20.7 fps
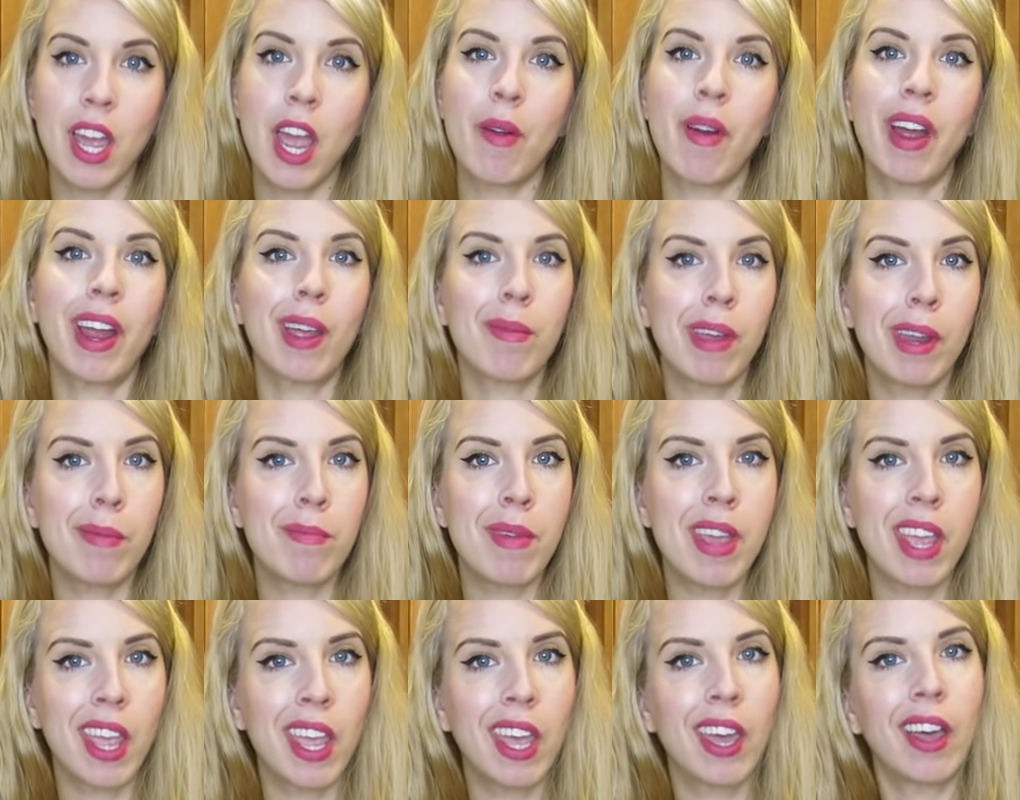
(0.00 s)
I recommend
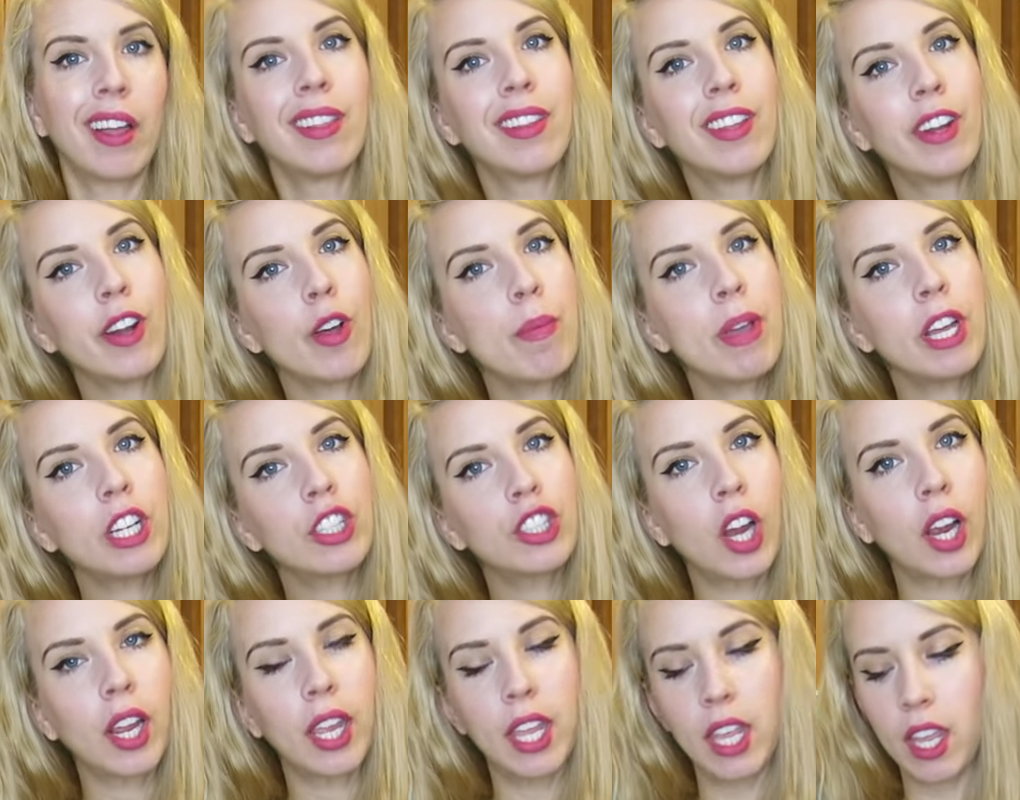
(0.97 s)
making it a little bit
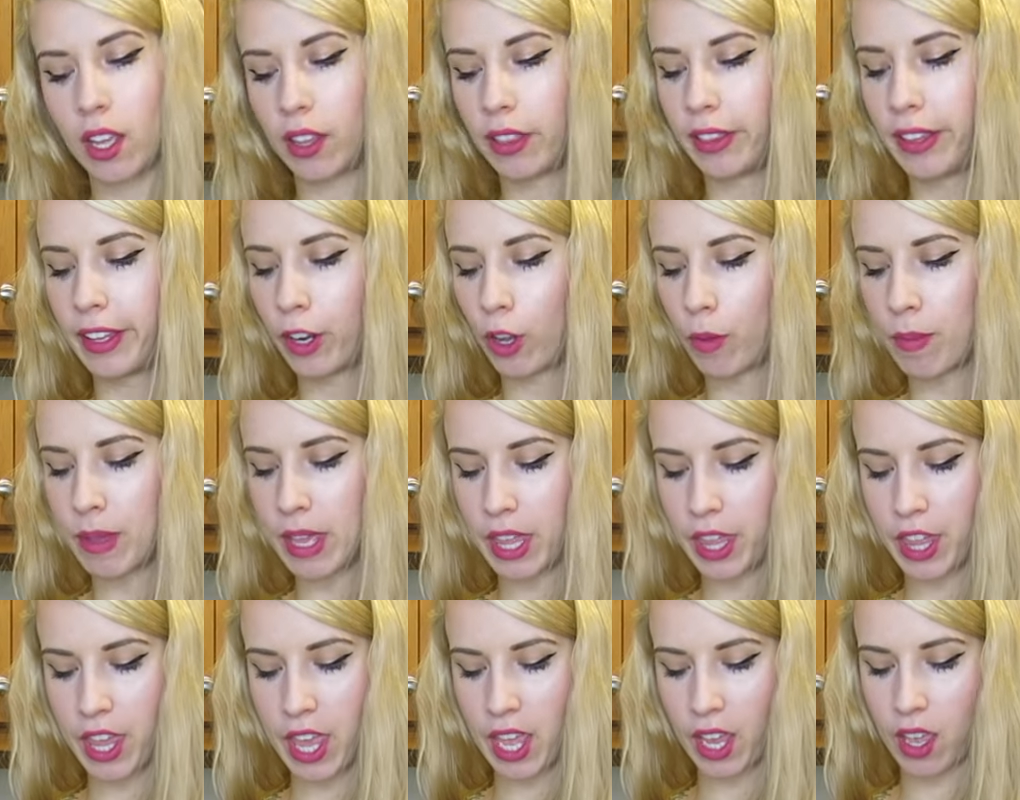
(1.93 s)
chunky, a little
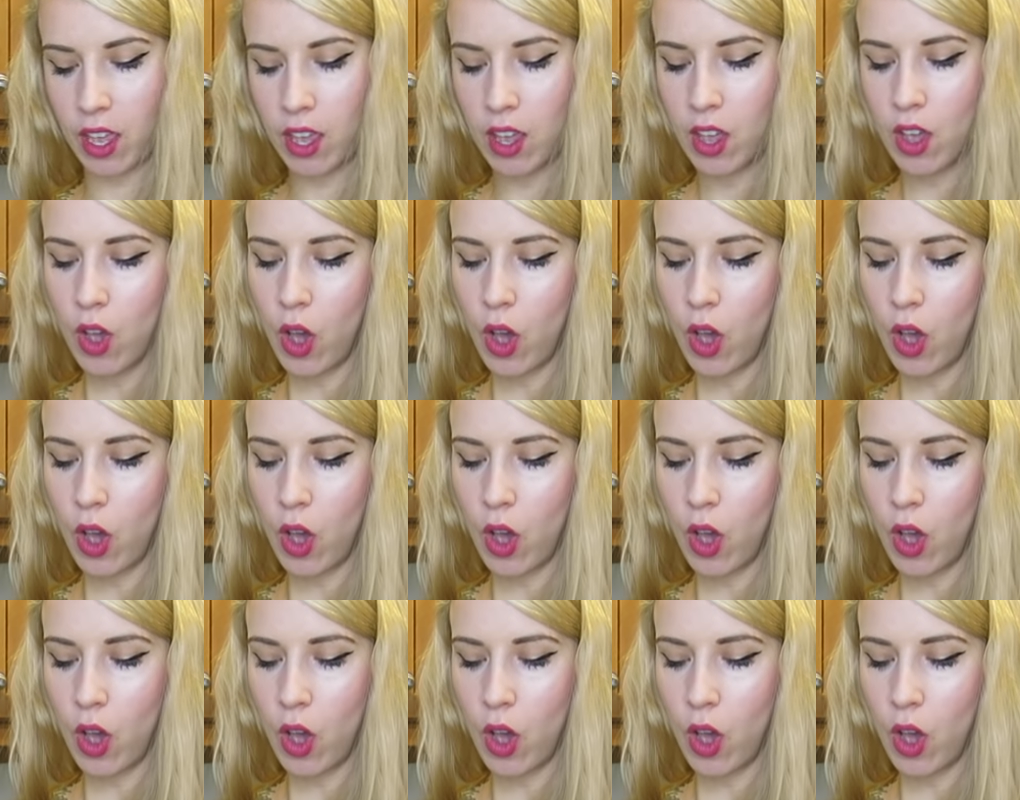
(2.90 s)
bit thick,